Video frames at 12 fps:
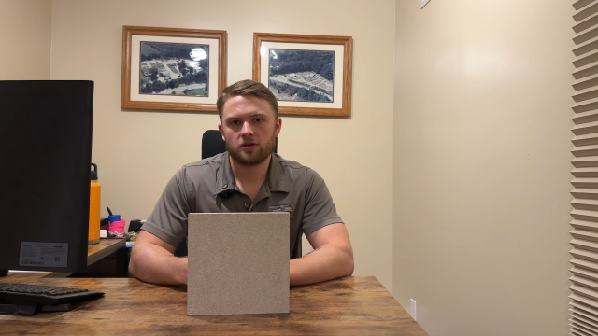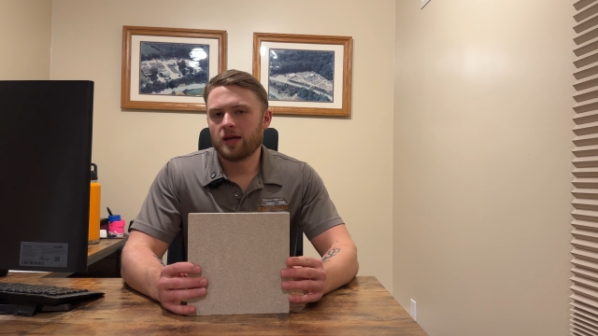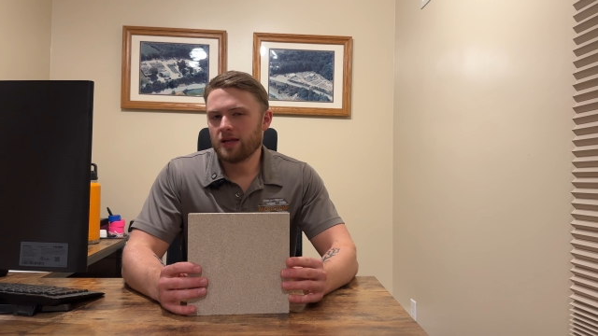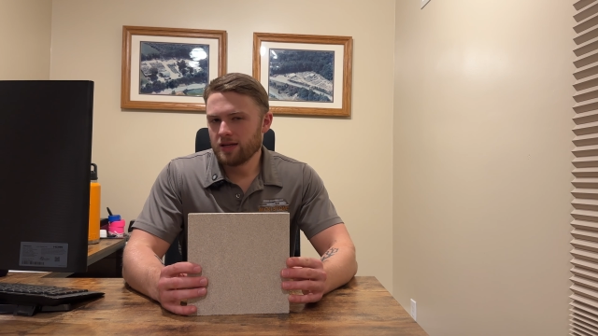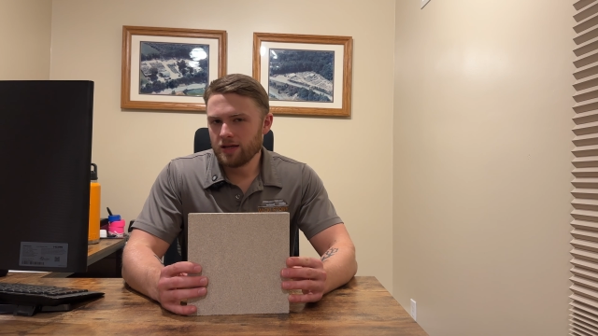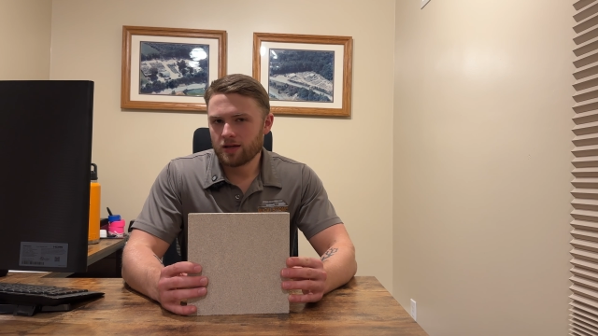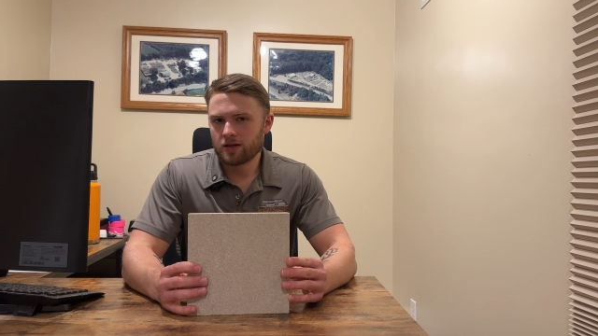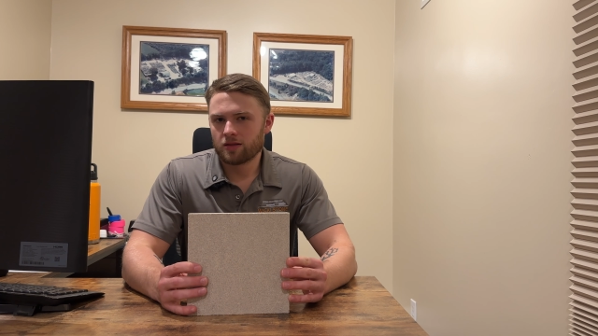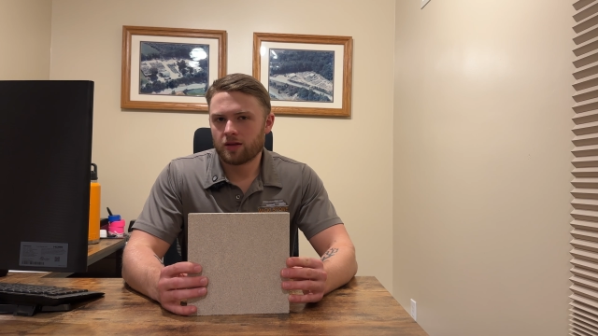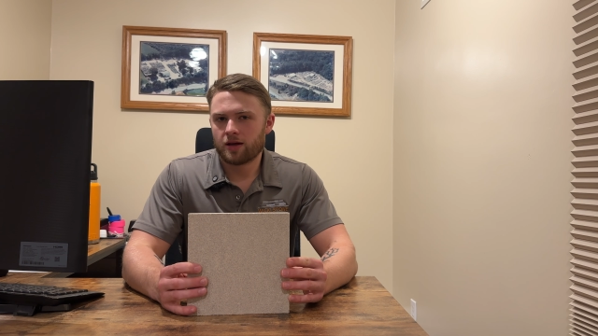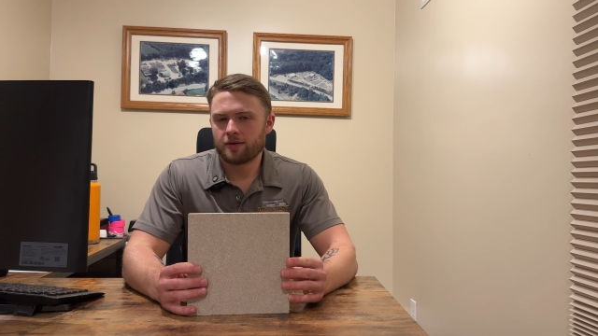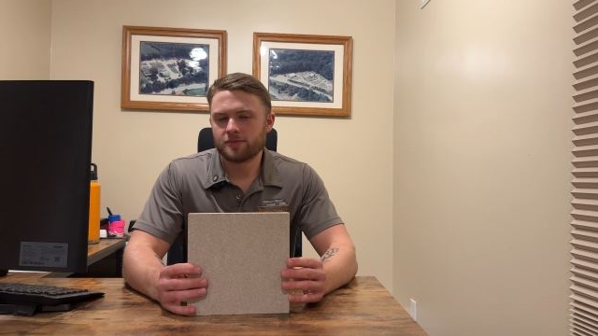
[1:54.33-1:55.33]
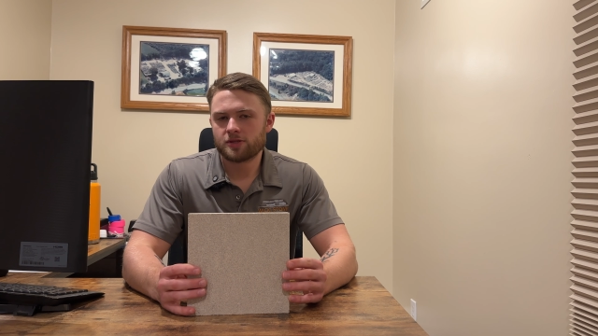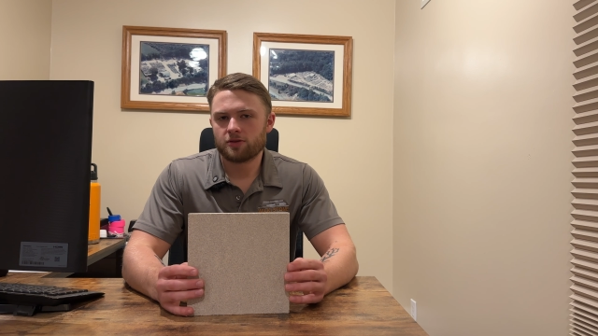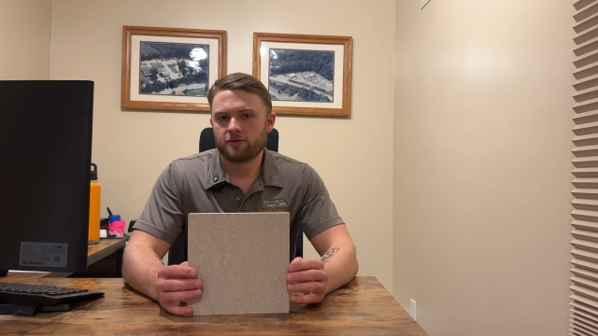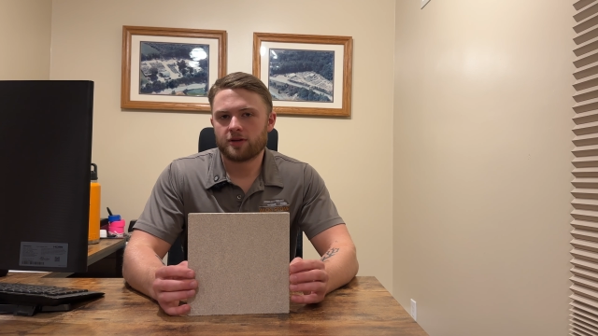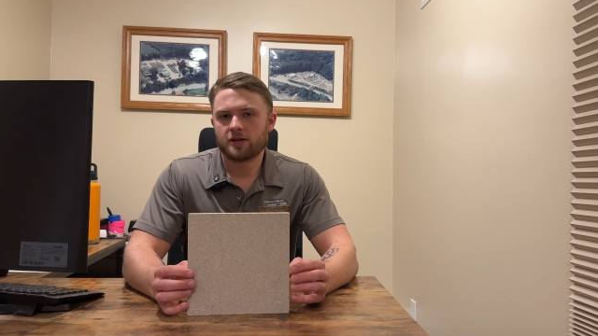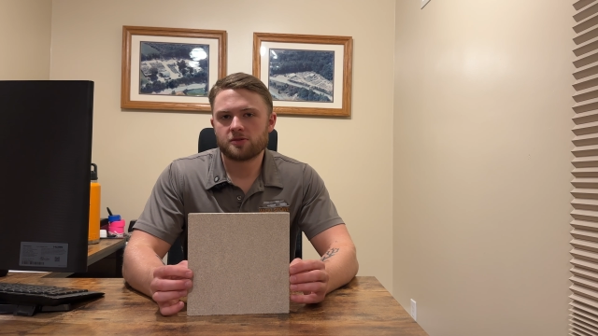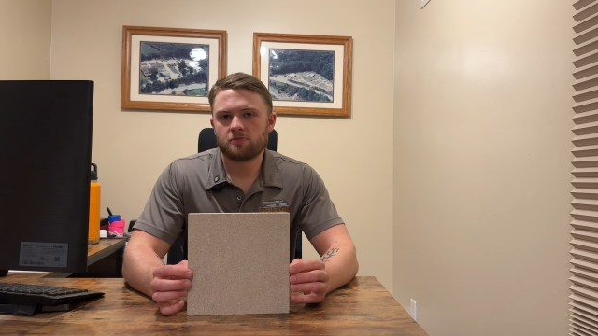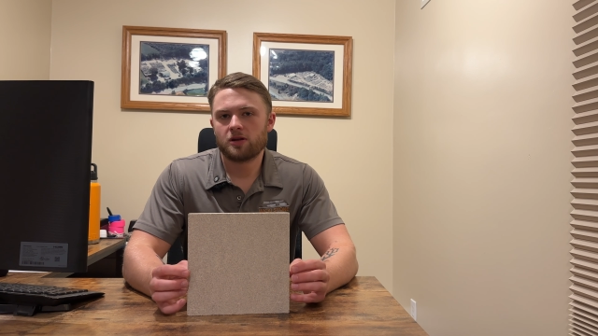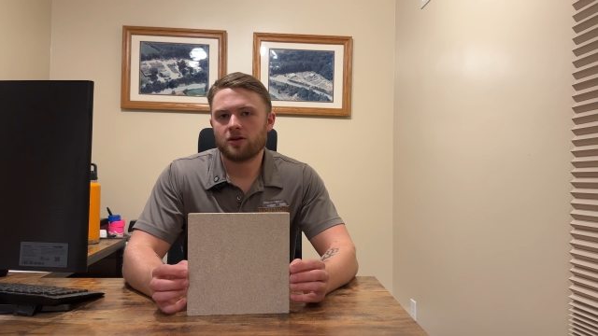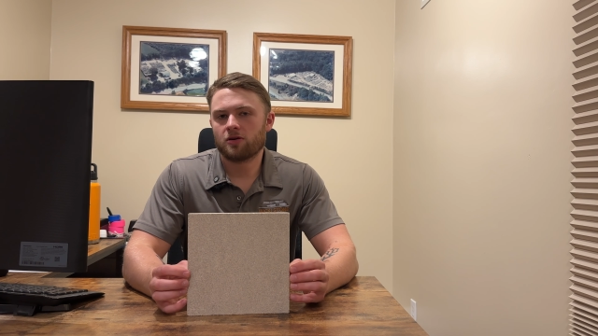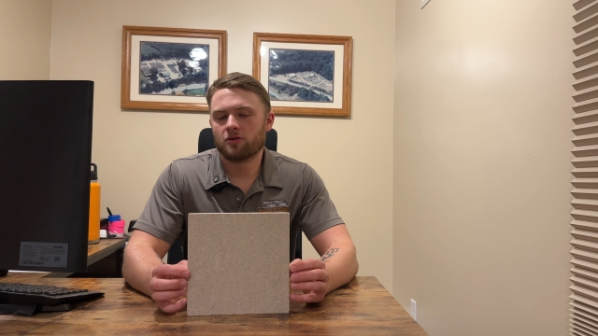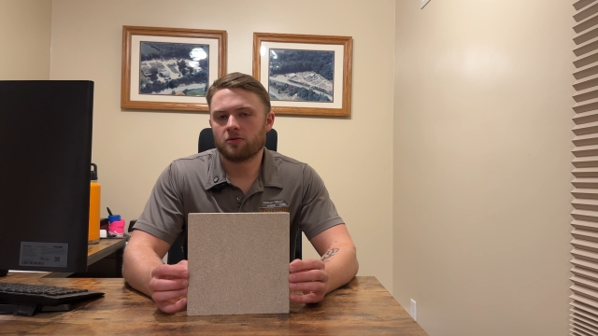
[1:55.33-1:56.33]
Indiana limestone has been
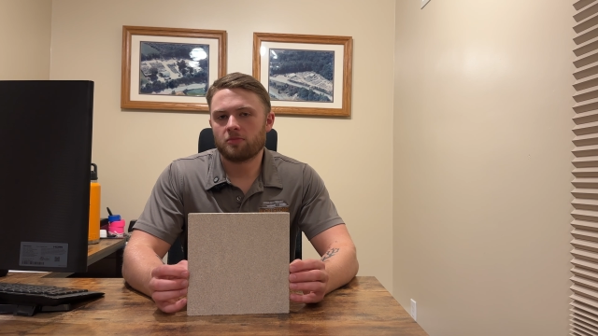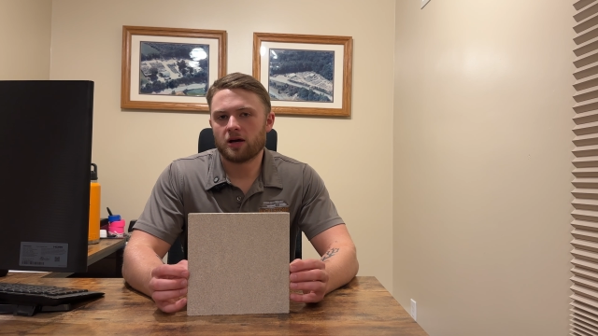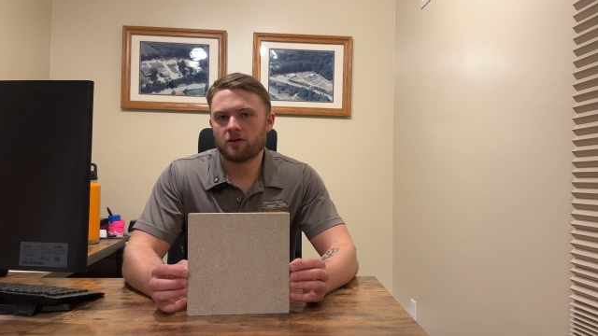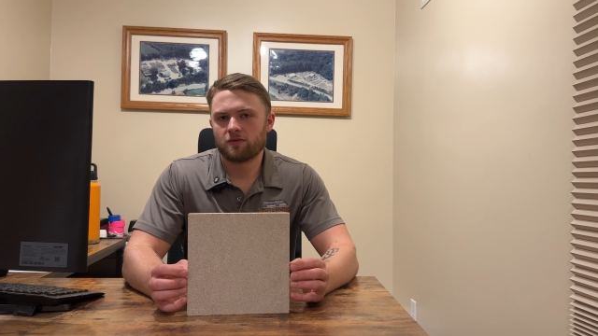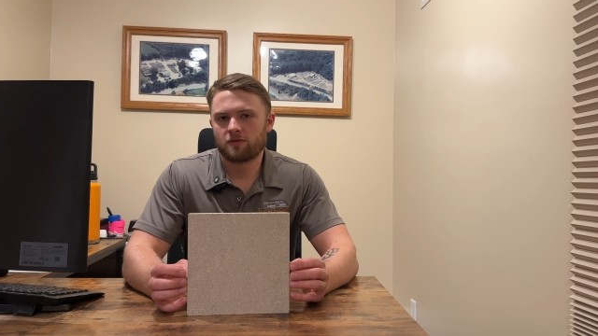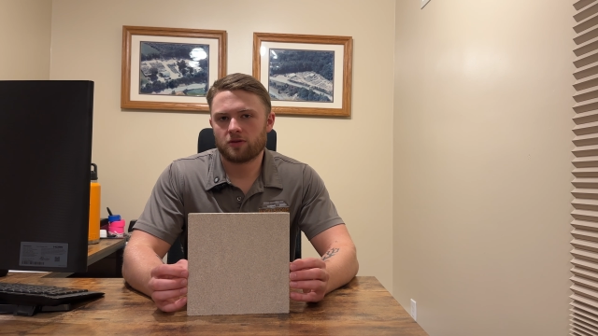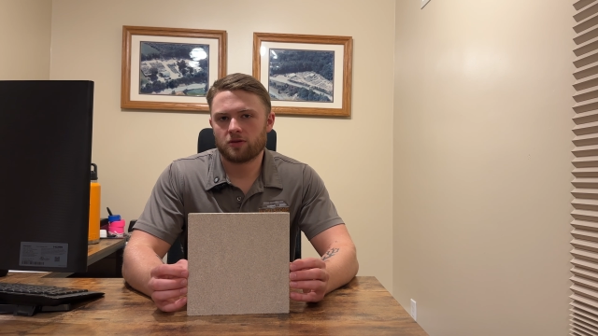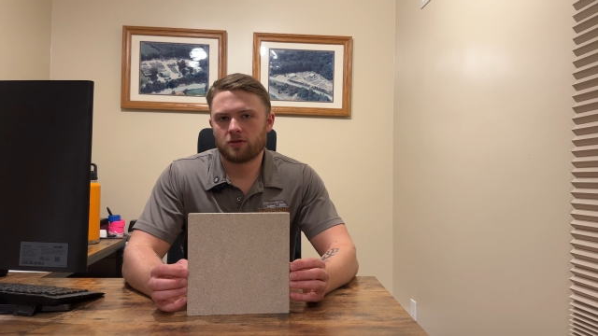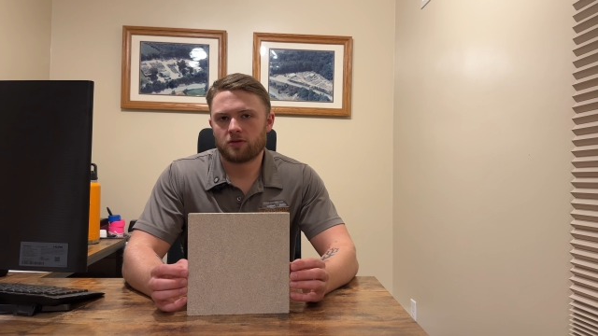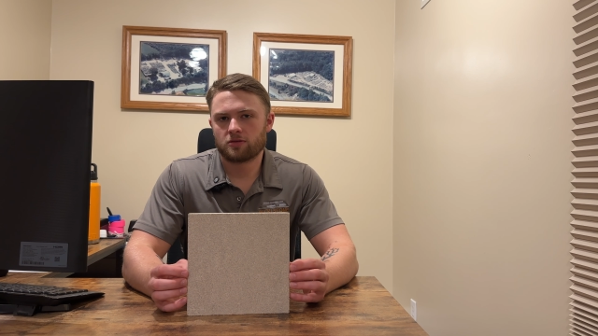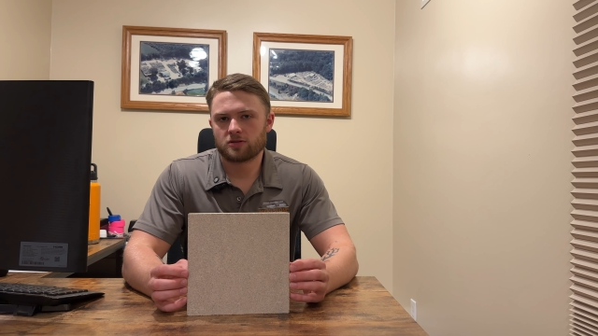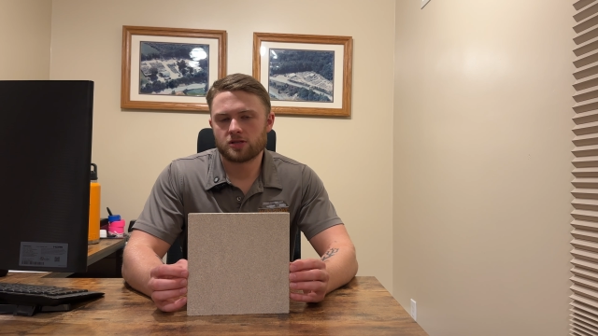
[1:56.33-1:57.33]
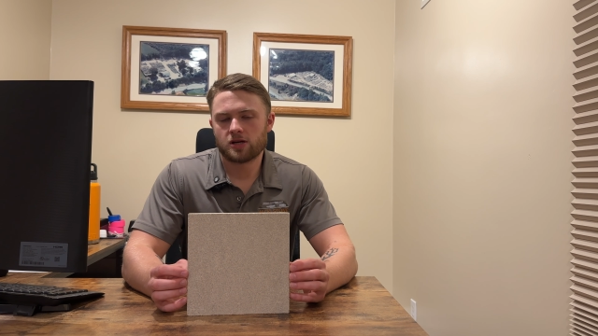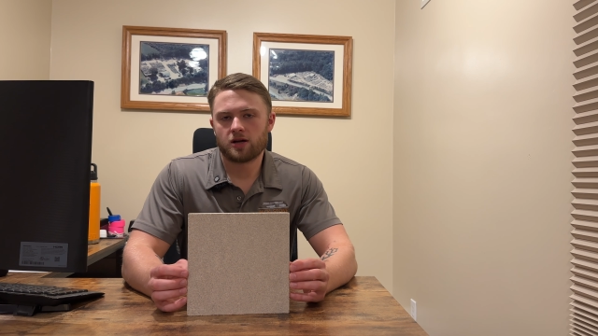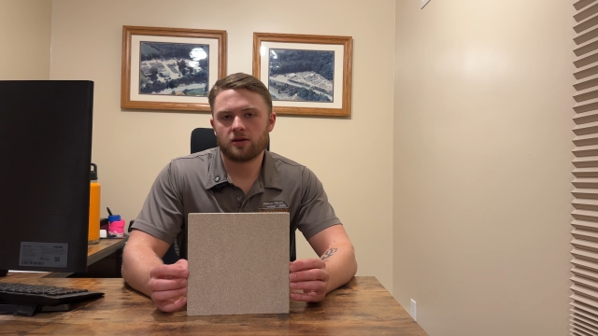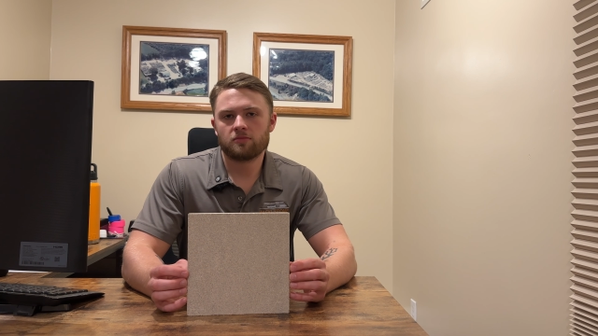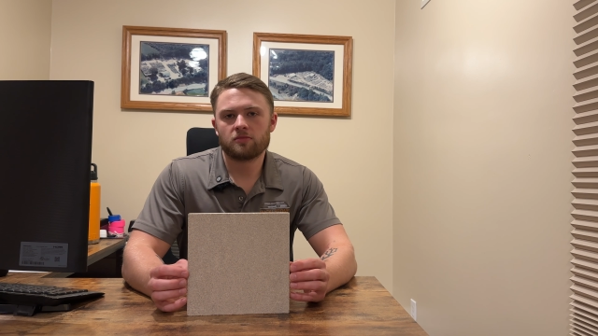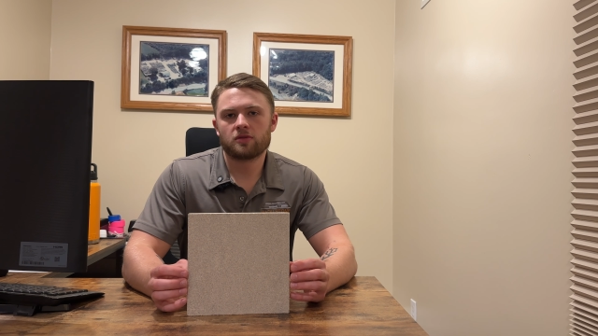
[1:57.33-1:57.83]
known about for a long time.